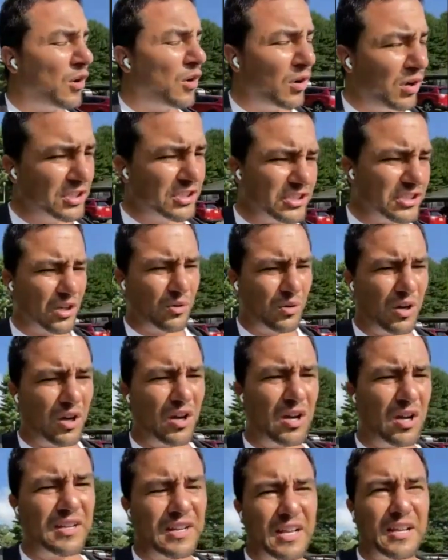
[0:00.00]
Also,
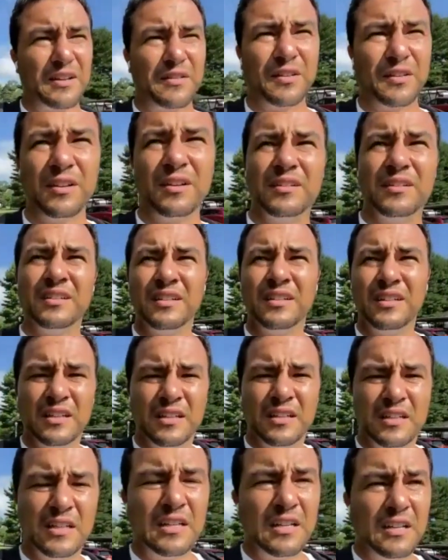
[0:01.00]
on a
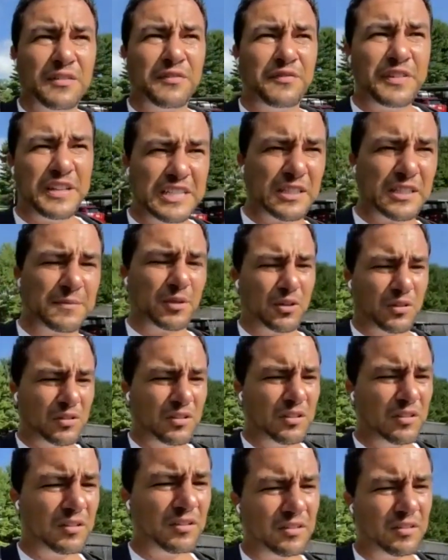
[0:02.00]

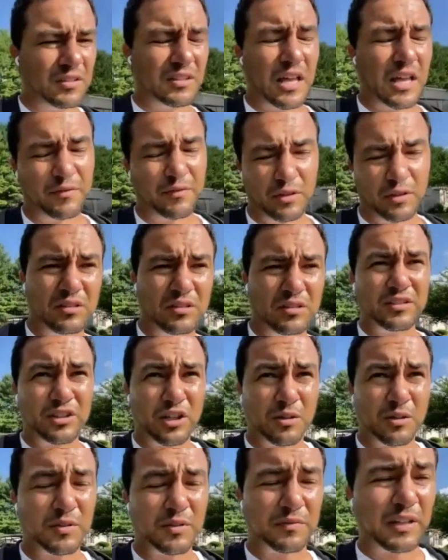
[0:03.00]
feasible level, in
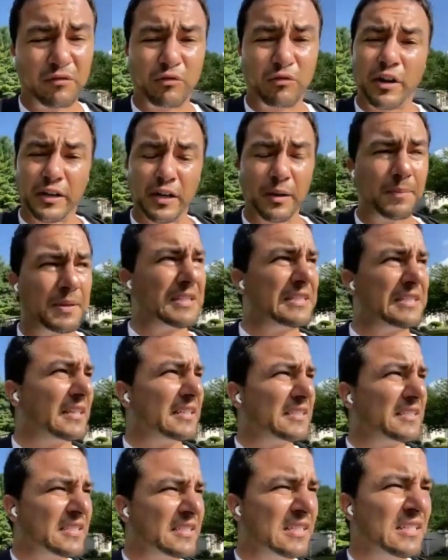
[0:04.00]
terms of like running a
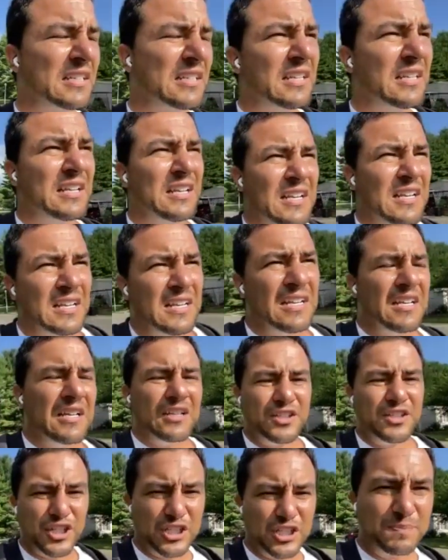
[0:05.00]
business,
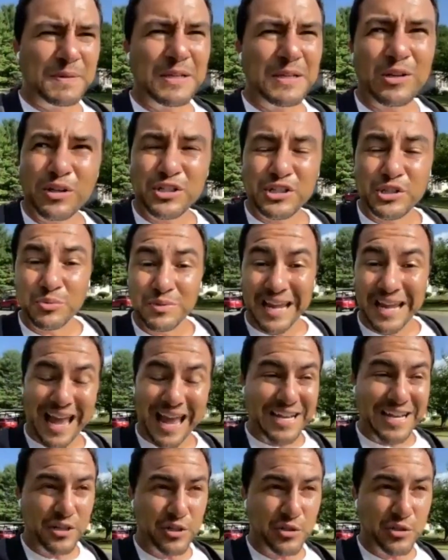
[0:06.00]
just because you
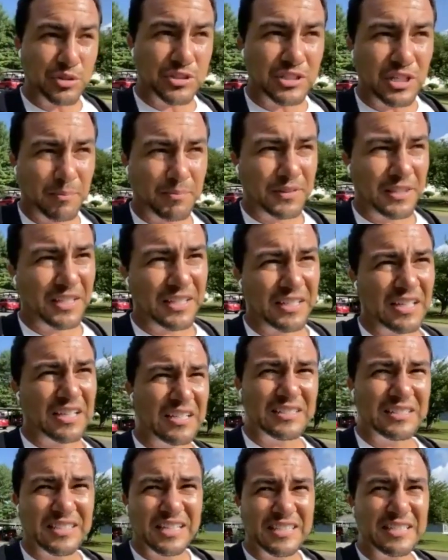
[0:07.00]
can do something
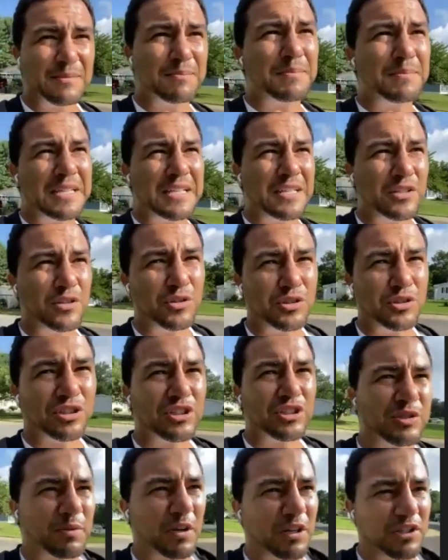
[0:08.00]
doesn't mean you
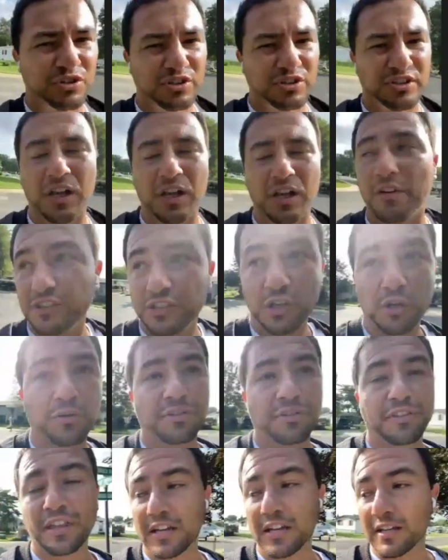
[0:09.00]
should spread yourself
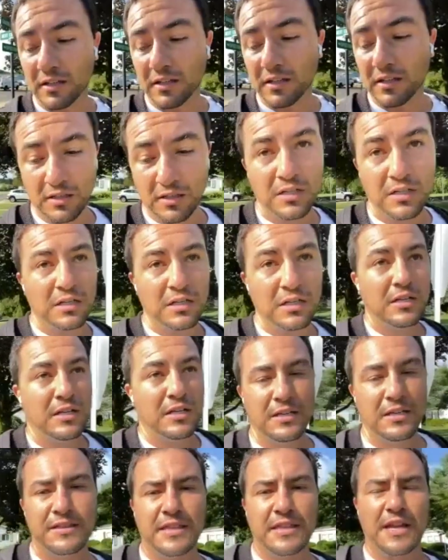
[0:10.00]
so thin
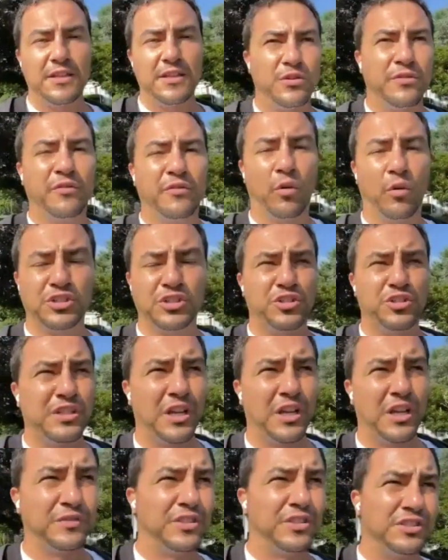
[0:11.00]
that you force
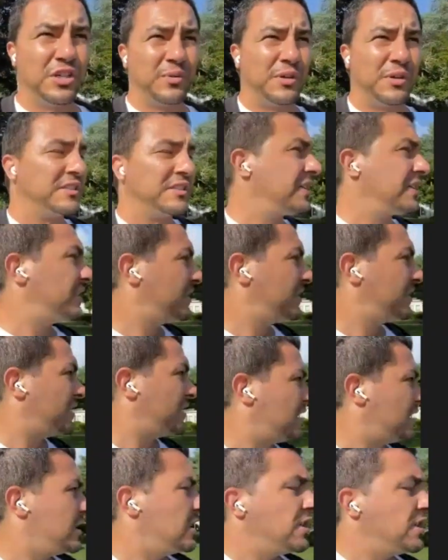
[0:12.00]
yourself to do it.
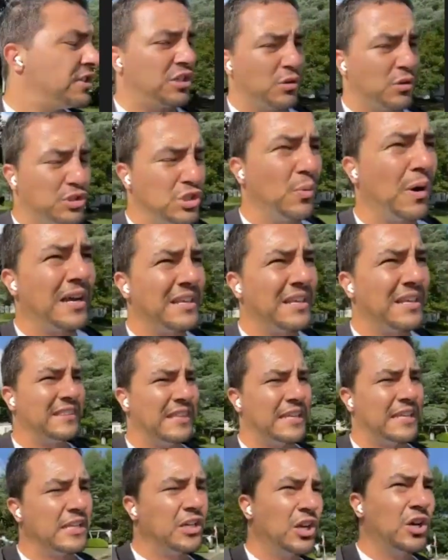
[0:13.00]
So do I
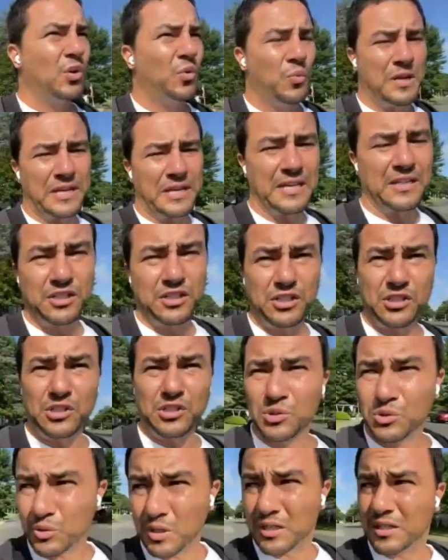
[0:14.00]
think we can
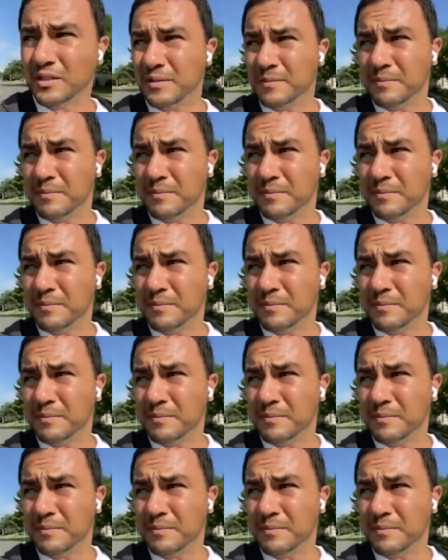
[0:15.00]
do